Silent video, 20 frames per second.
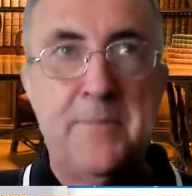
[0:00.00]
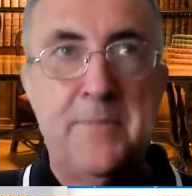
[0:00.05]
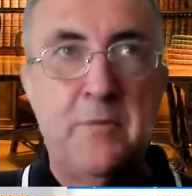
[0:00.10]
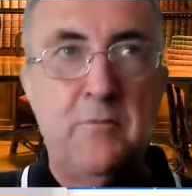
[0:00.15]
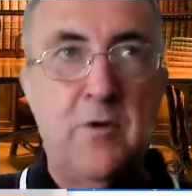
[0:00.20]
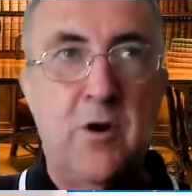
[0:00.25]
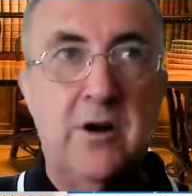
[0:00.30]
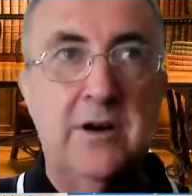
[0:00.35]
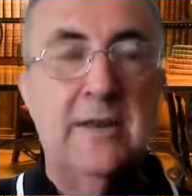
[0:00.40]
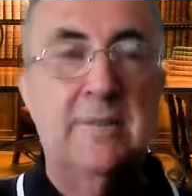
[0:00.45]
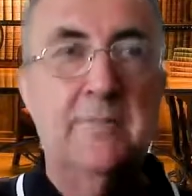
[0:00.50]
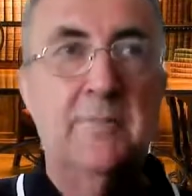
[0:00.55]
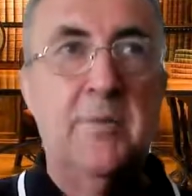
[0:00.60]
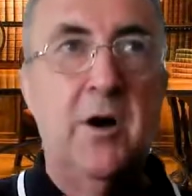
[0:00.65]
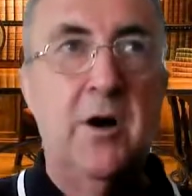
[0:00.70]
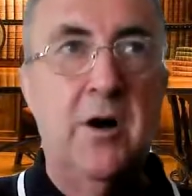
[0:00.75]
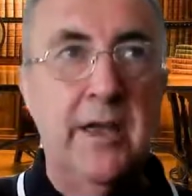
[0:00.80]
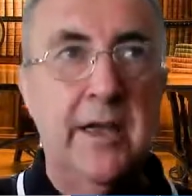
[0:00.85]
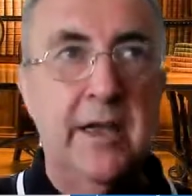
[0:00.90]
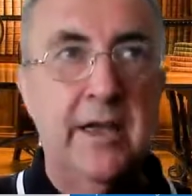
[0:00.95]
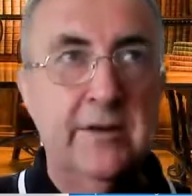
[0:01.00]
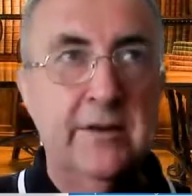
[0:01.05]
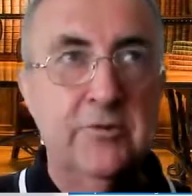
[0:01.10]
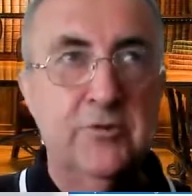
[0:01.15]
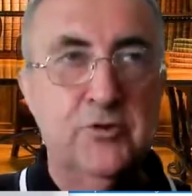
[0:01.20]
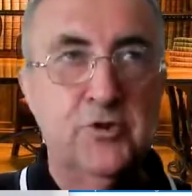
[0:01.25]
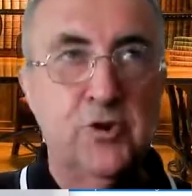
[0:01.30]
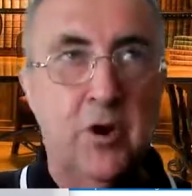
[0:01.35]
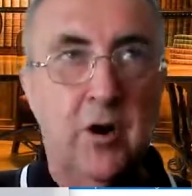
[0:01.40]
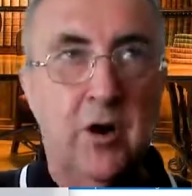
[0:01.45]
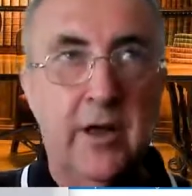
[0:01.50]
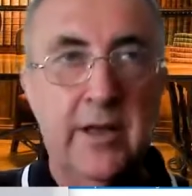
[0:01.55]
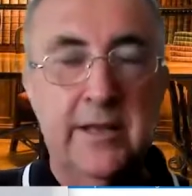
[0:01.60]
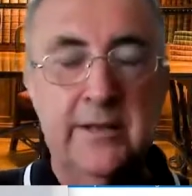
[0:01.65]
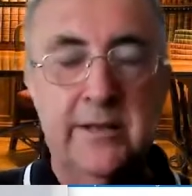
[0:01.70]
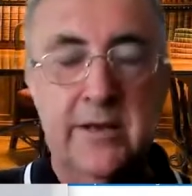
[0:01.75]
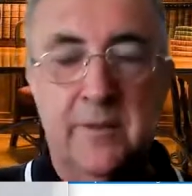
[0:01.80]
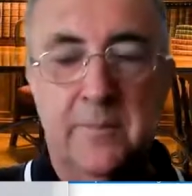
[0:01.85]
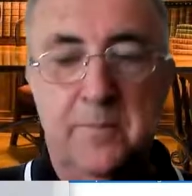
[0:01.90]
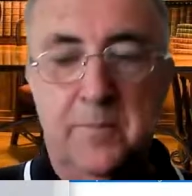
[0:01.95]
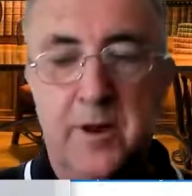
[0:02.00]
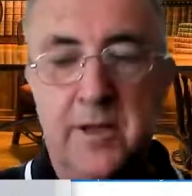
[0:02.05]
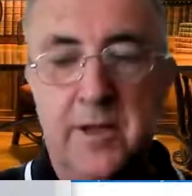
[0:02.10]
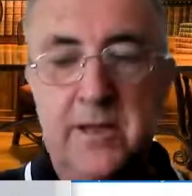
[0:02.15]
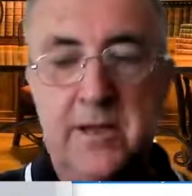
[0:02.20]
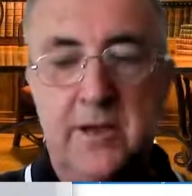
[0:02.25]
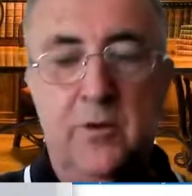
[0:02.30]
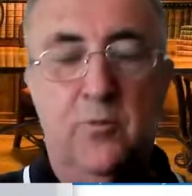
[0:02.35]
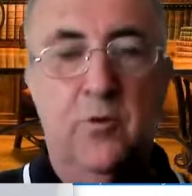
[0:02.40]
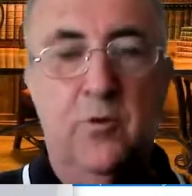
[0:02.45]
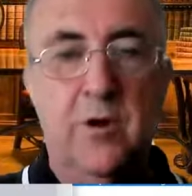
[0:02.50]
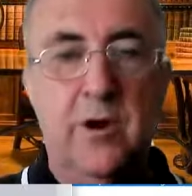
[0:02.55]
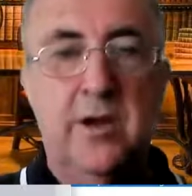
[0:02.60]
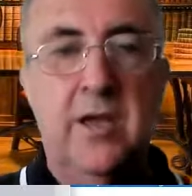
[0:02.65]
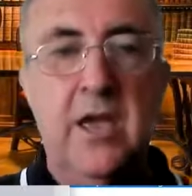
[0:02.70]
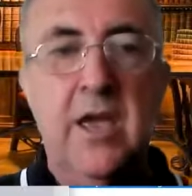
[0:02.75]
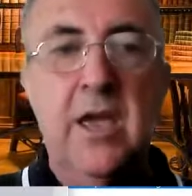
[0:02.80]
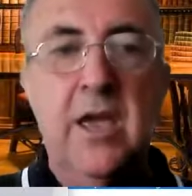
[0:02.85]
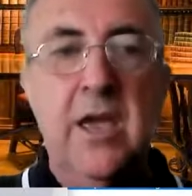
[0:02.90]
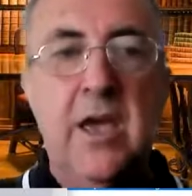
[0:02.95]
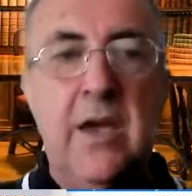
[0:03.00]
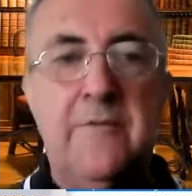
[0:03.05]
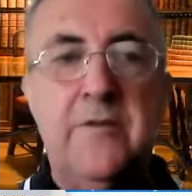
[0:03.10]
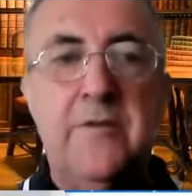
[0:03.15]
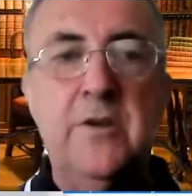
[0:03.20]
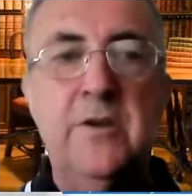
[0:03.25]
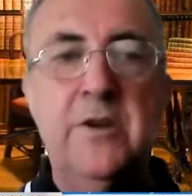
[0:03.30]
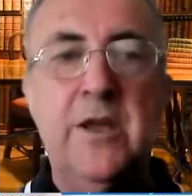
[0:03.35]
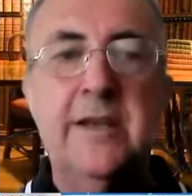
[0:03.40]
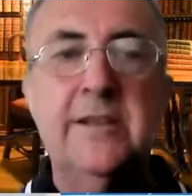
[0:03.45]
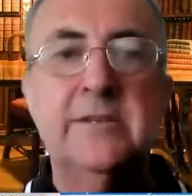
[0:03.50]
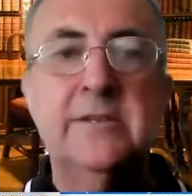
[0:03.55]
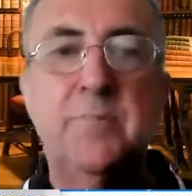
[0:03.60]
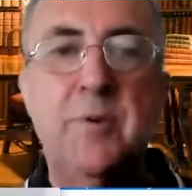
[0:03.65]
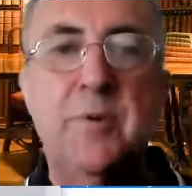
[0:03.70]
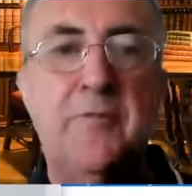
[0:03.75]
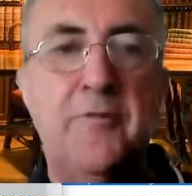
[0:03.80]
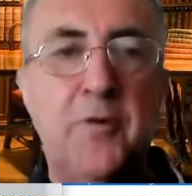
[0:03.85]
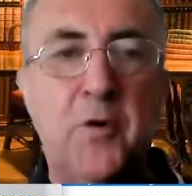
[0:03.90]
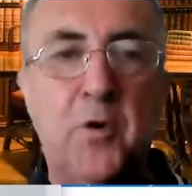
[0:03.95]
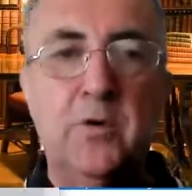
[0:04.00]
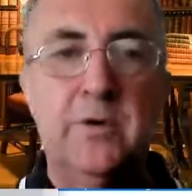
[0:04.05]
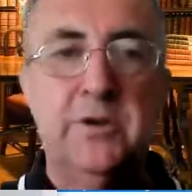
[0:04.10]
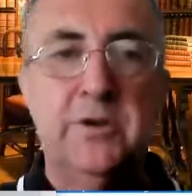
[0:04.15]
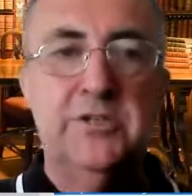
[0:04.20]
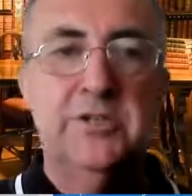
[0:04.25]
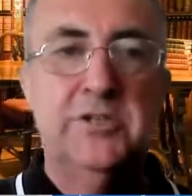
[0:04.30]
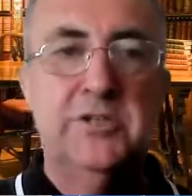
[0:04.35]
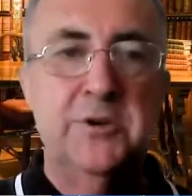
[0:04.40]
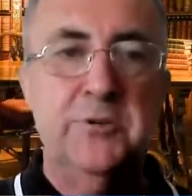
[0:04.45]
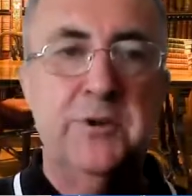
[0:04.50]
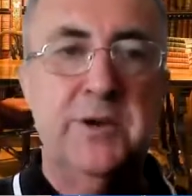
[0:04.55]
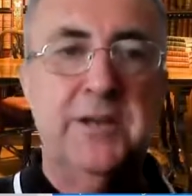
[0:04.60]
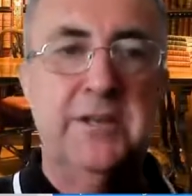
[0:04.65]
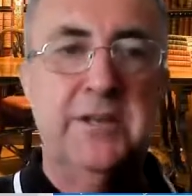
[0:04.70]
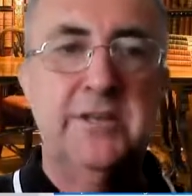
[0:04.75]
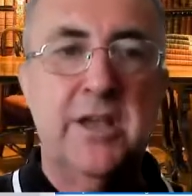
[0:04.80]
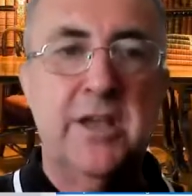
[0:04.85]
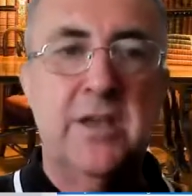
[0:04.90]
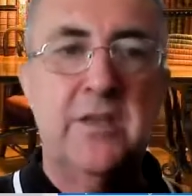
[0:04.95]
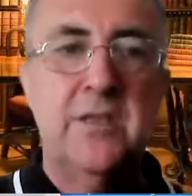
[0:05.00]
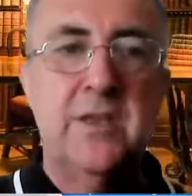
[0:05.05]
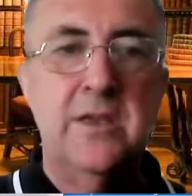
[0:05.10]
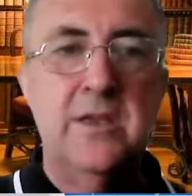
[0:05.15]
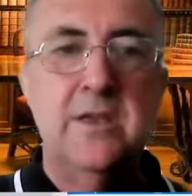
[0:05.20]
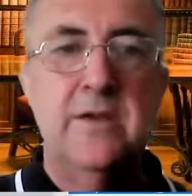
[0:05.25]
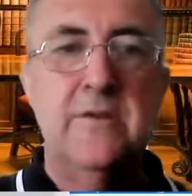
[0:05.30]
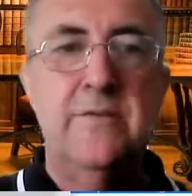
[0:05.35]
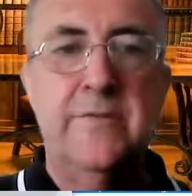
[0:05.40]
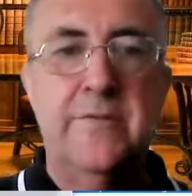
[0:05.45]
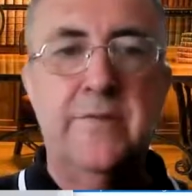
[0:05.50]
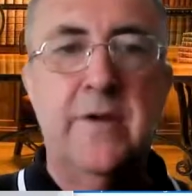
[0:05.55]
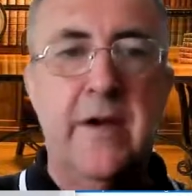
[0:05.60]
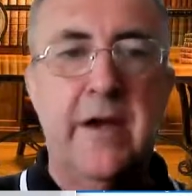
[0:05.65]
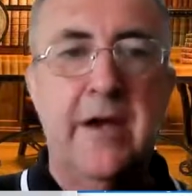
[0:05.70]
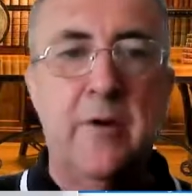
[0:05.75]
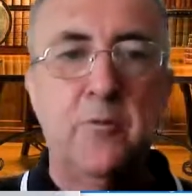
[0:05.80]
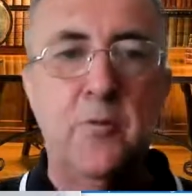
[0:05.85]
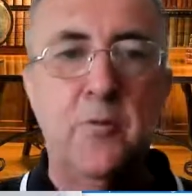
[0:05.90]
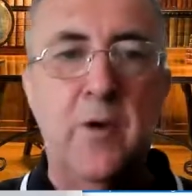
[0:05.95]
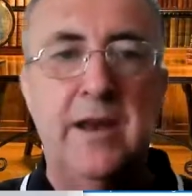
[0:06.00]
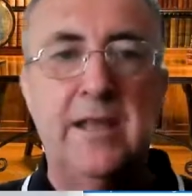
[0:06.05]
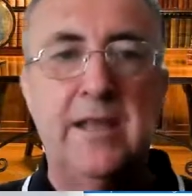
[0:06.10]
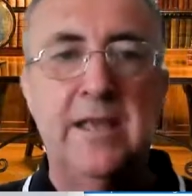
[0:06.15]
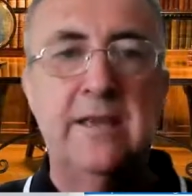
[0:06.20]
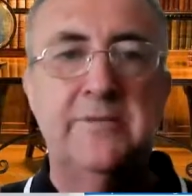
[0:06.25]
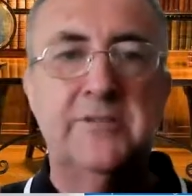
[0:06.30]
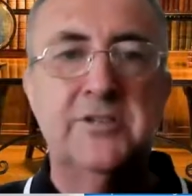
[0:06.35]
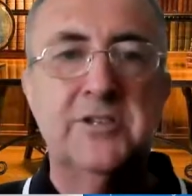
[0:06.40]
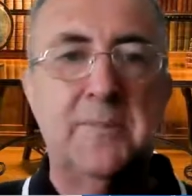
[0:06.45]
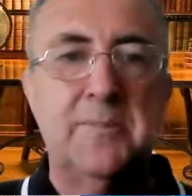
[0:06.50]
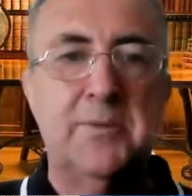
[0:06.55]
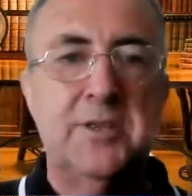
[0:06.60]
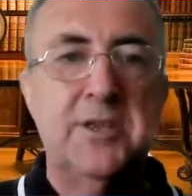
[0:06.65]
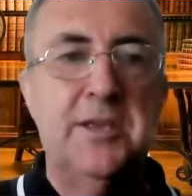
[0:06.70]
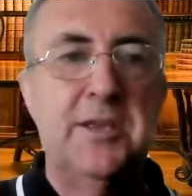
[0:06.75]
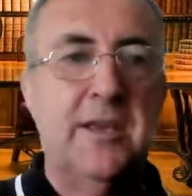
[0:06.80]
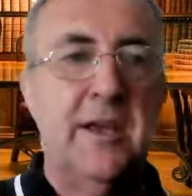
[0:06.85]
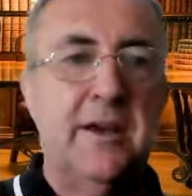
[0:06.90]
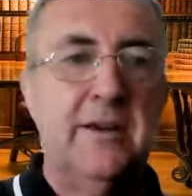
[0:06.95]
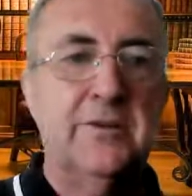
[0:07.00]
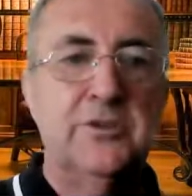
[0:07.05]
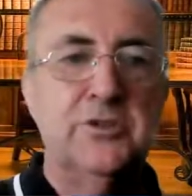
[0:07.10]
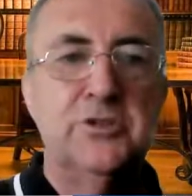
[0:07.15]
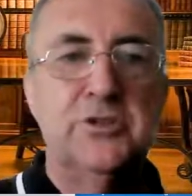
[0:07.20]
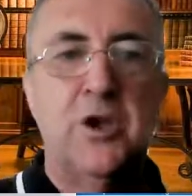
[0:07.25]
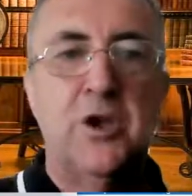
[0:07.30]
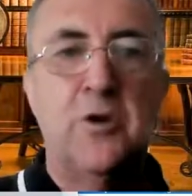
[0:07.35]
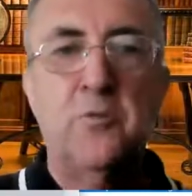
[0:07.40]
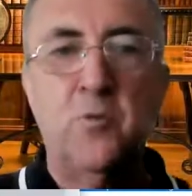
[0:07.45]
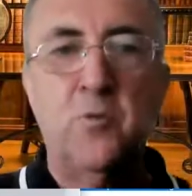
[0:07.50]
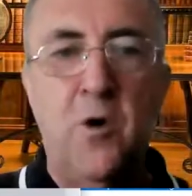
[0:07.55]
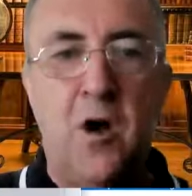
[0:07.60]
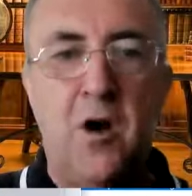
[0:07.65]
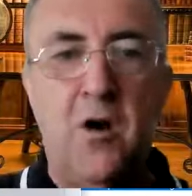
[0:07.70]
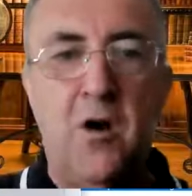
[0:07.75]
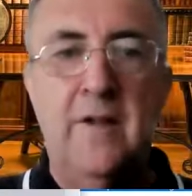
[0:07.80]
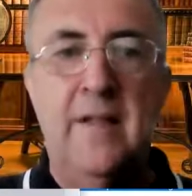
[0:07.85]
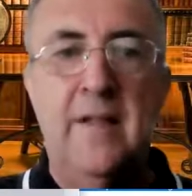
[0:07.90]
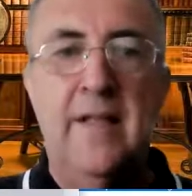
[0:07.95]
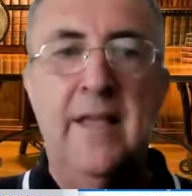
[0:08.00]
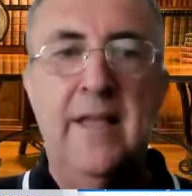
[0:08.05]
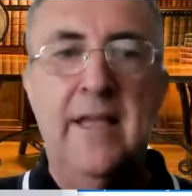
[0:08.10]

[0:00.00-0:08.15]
writing by, and try and complete your work a few days before it's due in so that you're ready if something goes wrong.